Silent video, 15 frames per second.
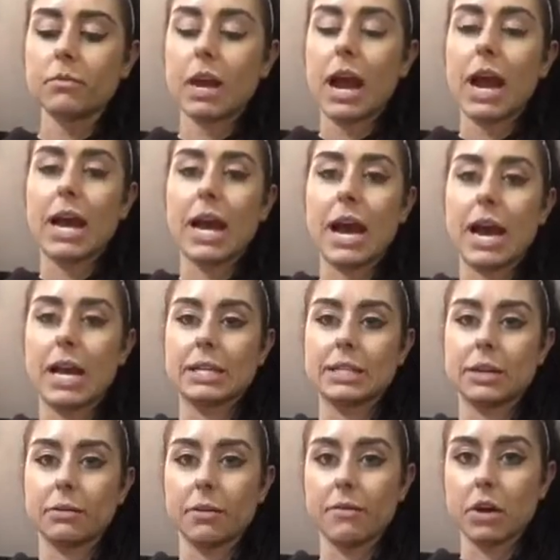I
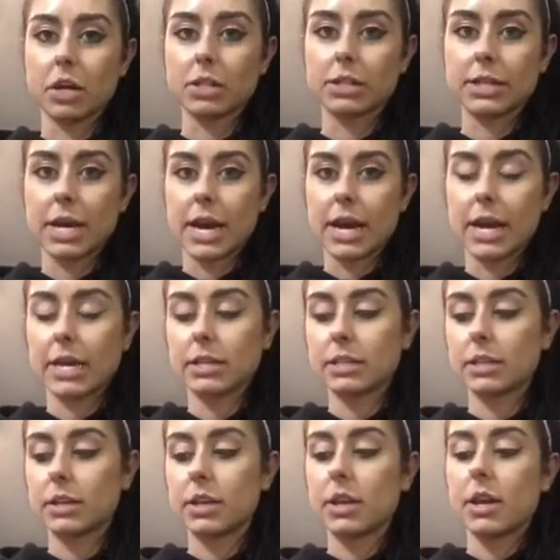did a reverse
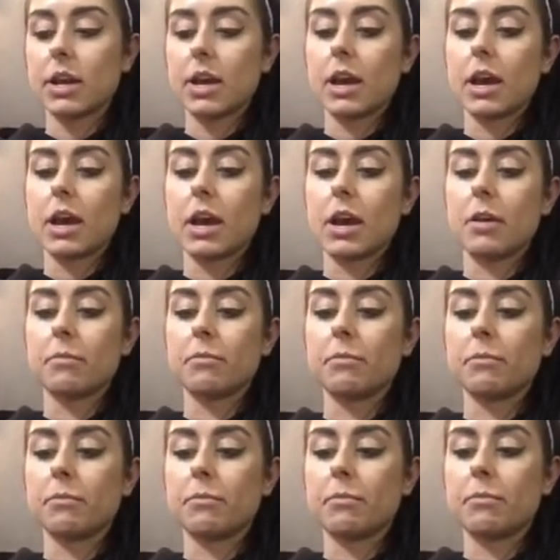diet,
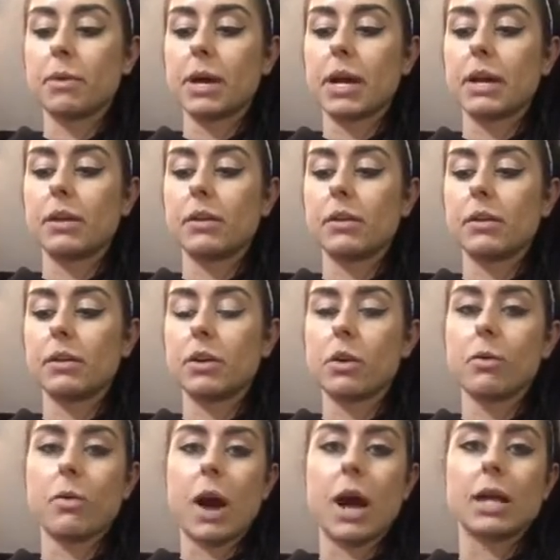but
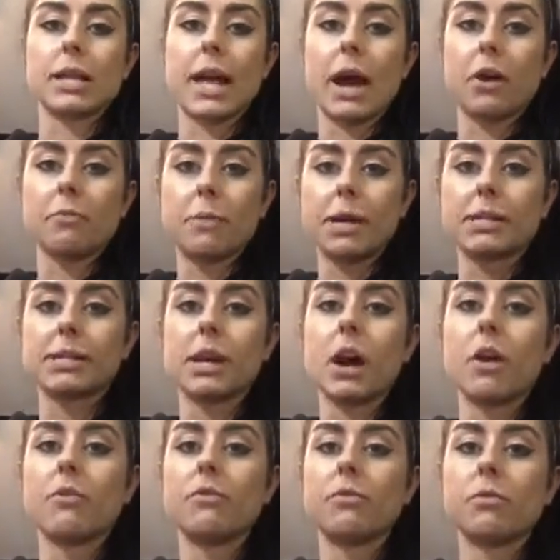I allowed
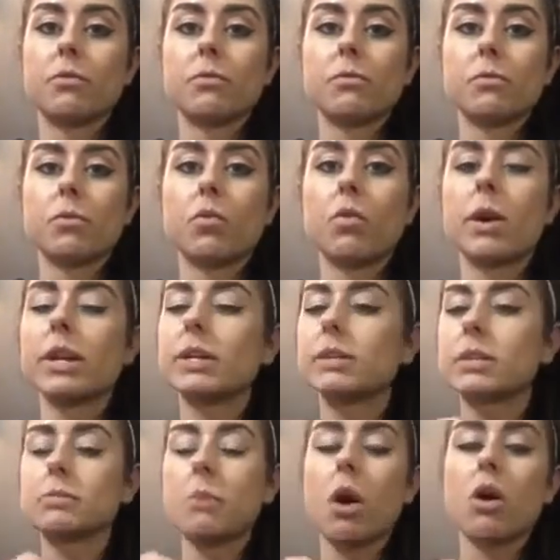myself one
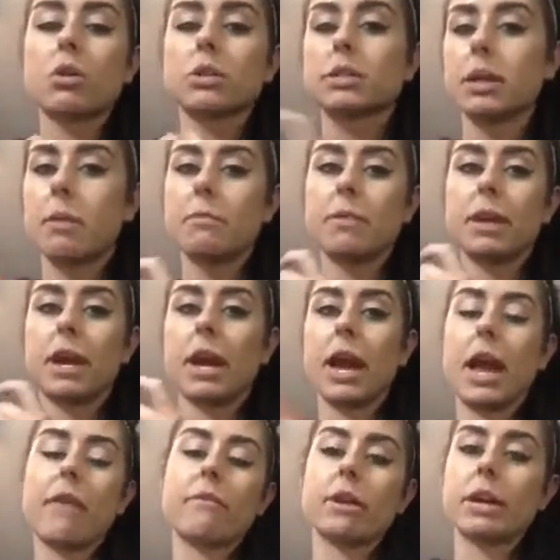small something
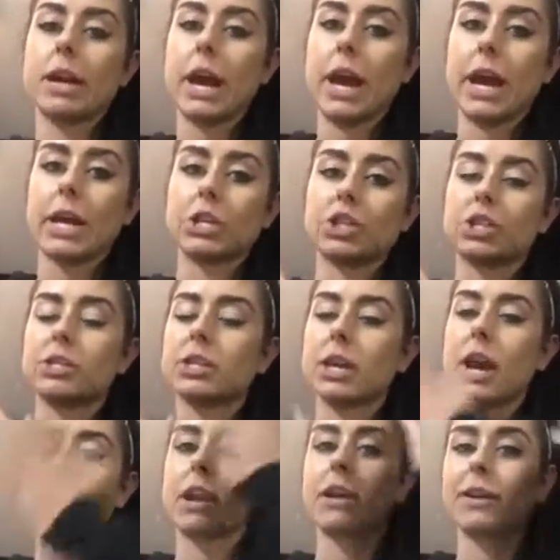every day just to
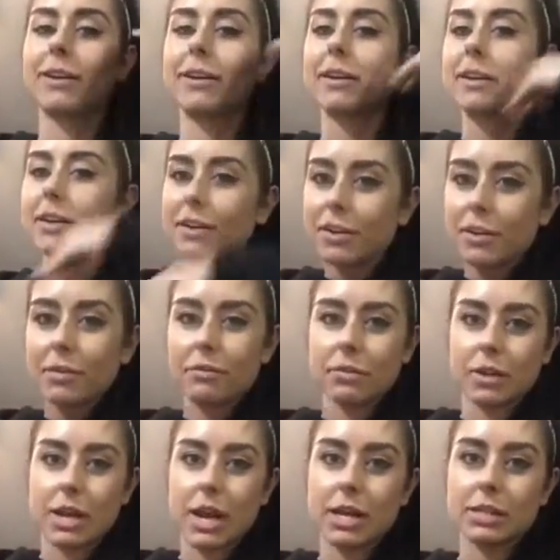kind of
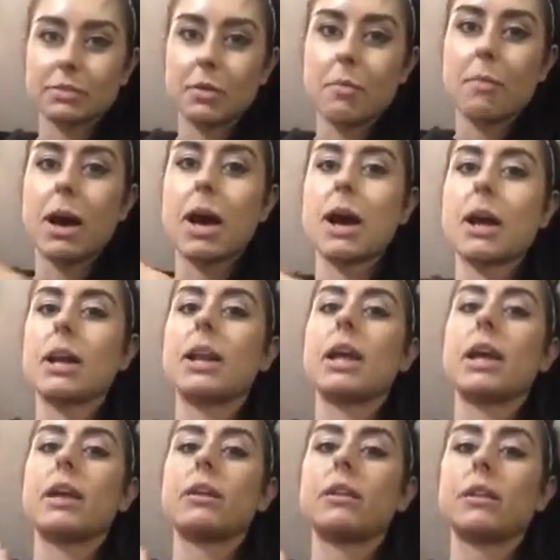relax my mind
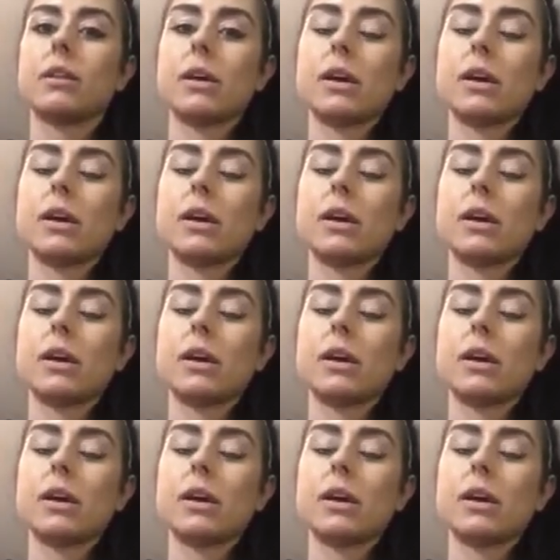and